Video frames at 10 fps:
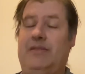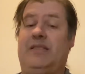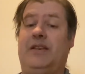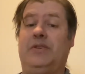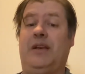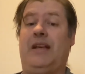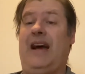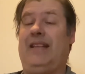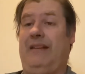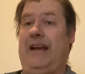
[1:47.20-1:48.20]

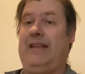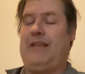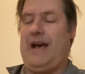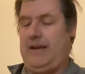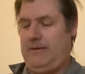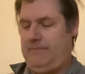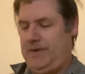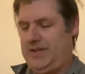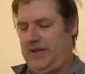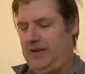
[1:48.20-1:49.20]
I like that
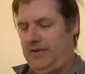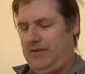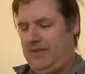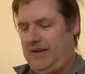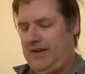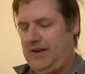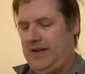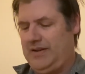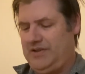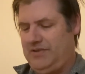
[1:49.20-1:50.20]
particular thing.
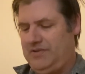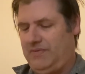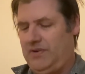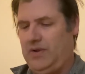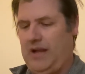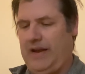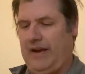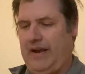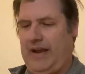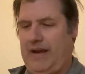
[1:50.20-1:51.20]
It's useful and
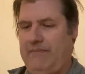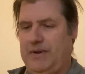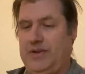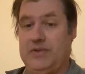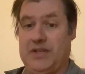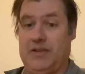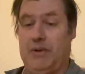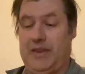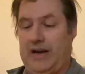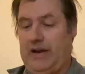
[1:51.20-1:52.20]
I have been using the
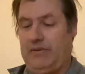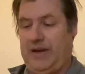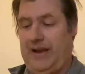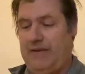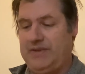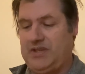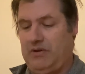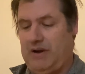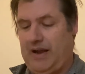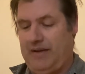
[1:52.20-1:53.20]
one that I already have.
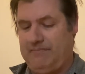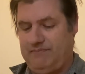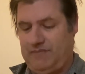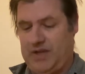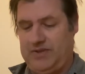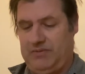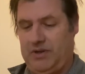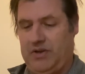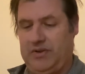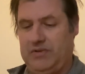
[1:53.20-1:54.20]
So I'm
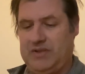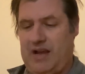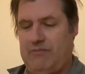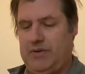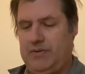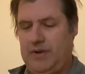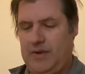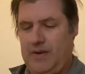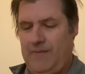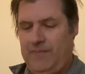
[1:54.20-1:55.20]
assuming I'll use that one.
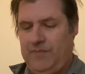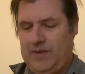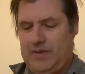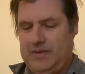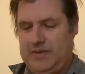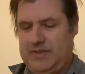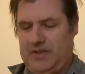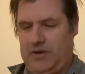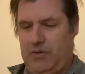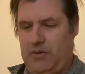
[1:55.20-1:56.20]

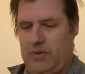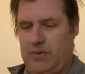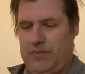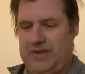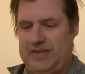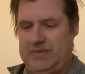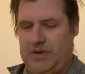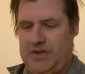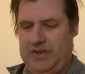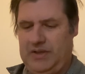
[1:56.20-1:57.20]
So this
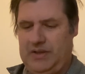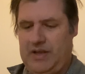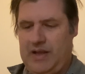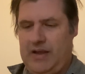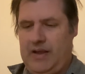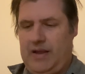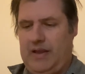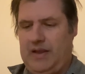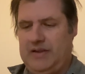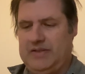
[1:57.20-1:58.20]
one
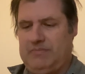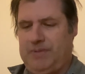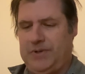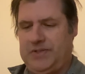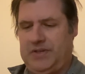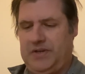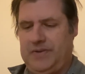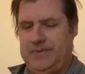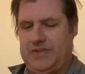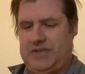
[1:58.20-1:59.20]
is post-it notes.